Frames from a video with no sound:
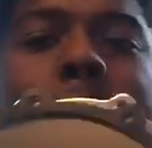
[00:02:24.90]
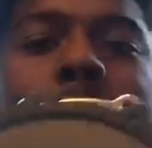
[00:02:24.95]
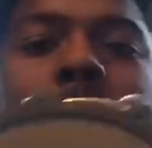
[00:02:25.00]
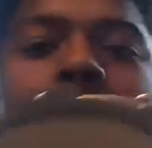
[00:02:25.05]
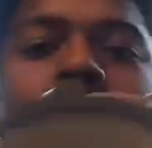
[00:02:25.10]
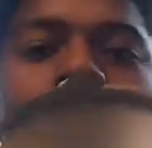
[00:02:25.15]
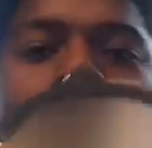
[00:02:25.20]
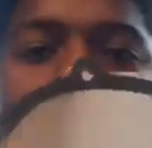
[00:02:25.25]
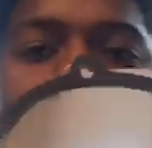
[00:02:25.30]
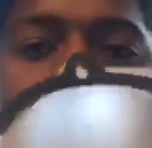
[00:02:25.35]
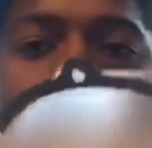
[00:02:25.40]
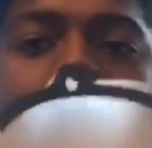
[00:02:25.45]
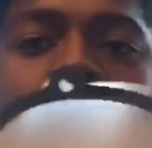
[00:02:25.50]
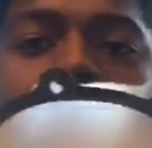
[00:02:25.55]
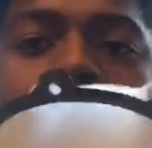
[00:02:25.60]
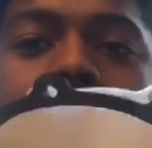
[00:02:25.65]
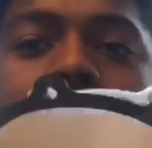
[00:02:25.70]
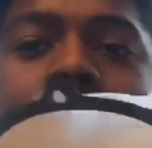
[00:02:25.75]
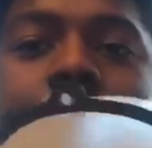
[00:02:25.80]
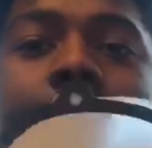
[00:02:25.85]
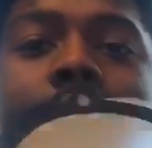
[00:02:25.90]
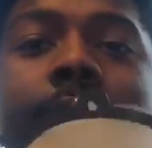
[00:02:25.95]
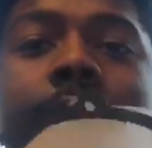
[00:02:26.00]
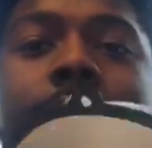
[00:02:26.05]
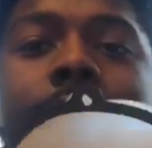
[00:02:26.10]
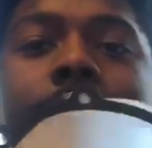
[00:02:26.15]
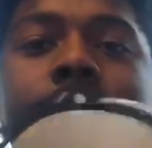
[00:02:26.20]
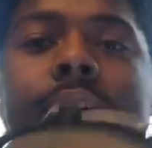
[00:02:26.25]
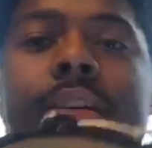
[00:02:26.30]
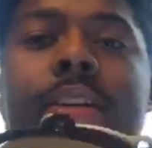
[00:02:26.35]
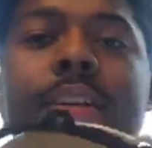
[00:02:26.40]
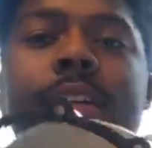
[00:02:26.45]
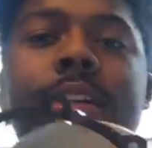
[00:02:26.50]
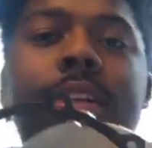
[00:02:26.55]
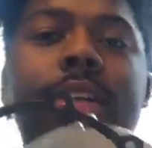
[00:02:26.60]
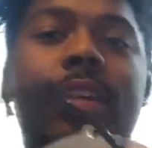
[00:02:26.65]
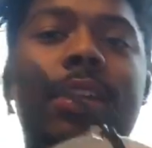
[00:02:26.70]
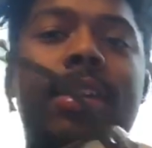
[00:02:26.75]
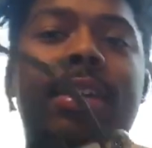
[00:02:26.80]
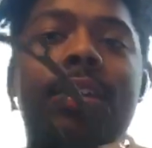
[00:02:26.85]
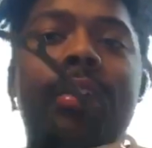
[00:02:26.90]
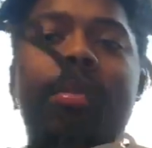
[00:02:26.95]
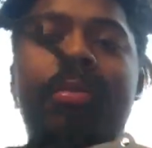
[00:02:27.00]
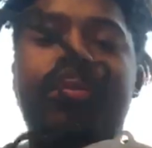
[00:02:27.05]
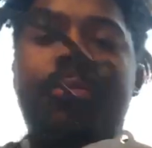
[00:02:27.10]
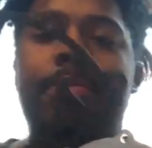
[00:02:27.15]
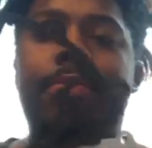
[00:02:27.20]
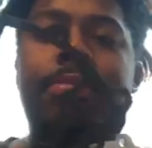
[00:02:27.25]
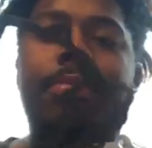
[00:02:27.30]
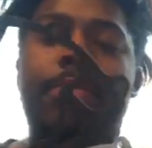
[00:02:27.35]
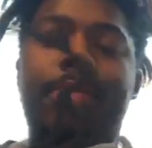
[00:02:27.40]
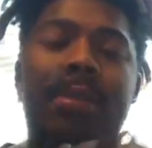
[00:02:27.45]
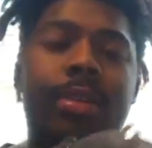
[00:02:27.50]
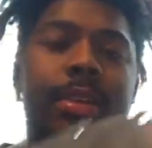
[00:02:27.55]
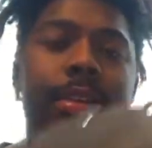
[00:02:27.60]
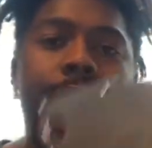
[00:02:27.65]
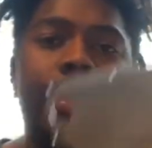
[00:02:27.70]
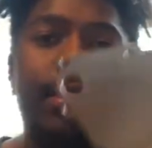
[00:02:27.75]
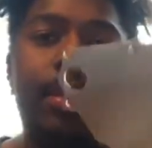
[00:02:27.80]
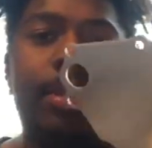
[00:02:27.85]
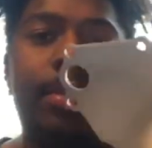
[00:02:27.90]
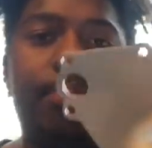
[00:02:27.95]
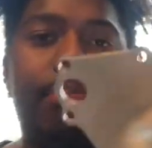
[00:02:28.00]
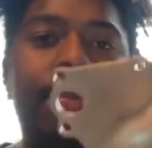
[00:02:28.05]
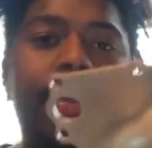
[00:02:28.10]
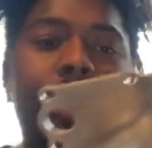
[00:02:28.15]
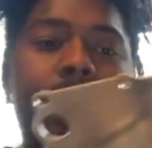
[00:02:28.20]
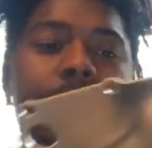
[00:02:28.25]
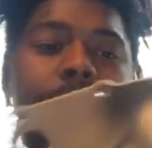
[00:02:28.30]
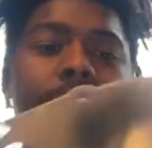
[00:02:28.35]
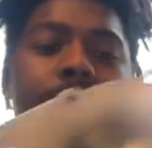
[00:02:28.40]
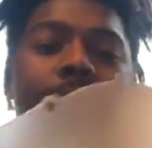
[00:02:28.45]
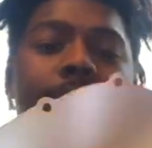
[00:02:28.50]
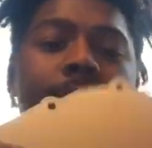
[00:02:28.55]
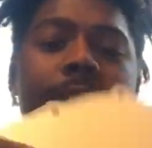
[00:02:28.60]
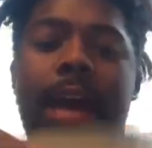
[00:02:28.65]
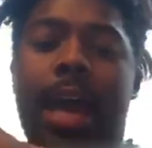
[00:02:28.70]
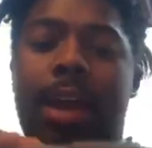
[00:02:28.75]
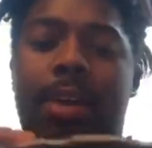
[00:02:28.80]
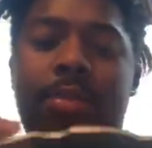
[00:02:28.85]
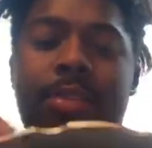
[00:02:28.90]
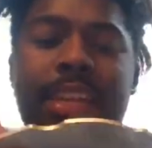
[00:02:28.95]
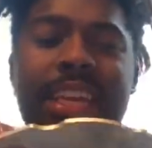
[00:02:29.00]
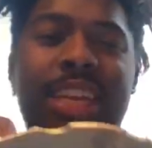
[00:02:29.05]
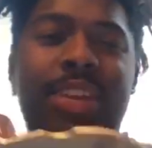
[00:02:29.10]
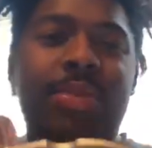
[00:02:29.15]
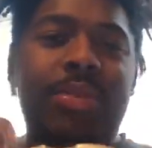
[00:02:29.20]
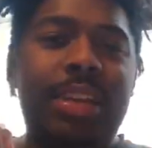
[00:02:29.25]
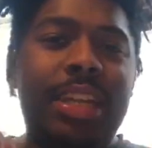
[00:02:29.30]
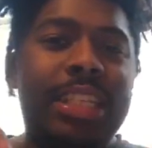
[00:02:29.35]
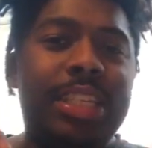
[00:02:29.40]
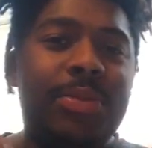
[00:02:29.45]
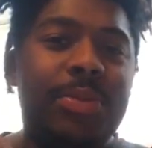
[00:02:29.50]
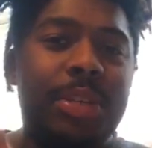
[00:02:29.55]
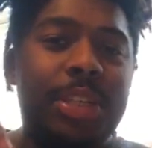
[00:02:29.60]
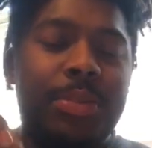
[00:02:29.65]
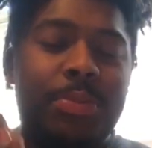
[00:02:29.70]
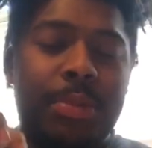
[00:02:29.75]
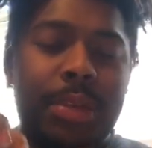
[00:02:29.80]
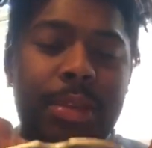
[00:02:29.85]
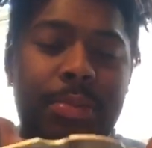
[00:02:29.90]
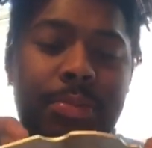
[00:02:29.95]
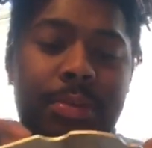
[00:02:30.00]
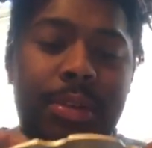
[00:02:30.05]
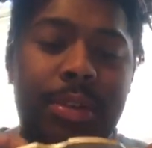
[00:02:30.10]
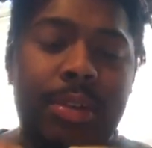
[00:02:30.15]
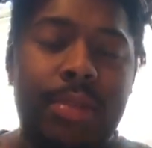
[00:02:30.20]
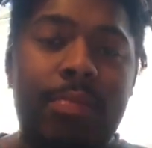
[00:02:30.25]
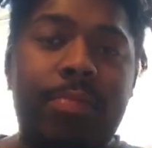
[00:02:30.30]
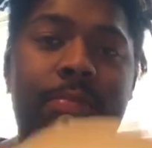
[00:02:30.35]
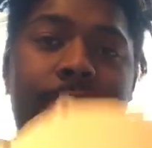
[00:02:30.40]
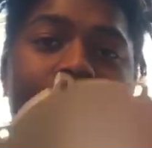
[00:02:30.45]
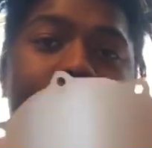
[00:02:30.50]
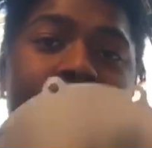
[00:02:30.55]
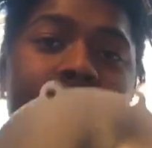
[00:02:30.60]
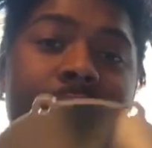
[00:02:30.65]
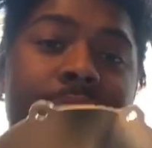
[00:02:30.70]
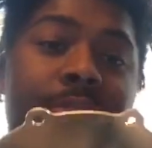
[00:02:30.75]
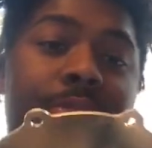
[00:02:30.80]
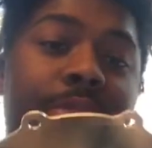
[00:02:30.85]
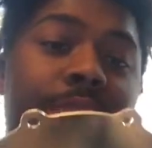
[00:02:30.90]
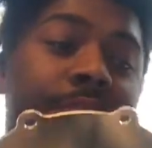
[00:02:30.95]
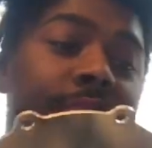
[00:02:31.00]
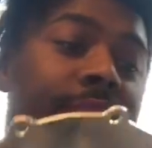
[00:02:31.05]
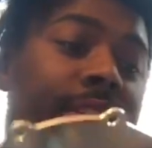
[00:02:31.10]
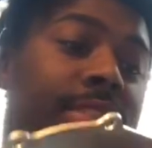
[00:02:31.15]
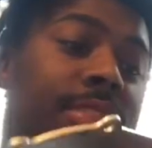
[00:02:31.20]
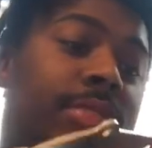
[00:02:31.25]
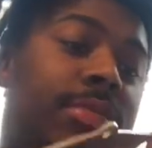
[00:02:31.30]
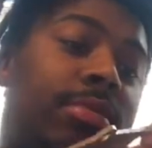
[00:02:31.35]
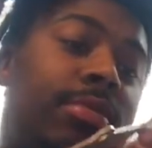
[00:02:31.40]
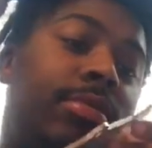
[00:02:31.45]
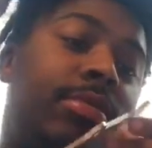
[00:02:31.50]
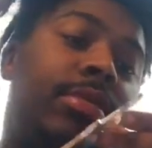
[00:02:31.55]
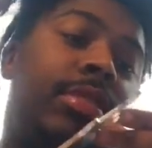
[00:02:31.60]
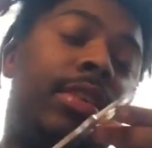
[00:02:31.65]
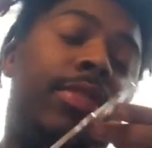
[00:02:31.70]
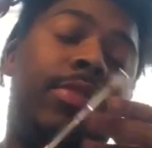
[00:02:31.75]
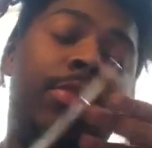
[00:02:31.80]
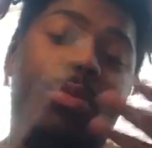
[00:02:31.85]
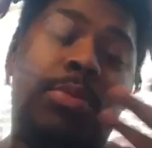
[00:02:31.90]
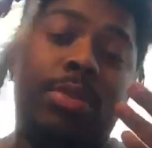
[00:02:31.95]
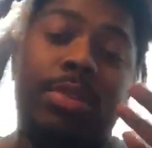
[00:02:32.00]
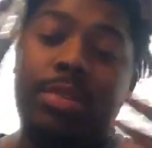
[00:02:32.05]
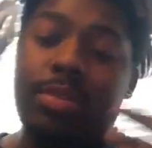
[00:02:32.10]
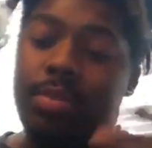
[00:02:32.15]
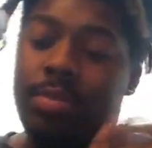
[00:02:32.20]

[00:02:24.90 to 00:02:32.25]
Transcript: Comes with the gasket that you need and the plate. I don't think you need to run this plate, but it's here if you need to, if you want to.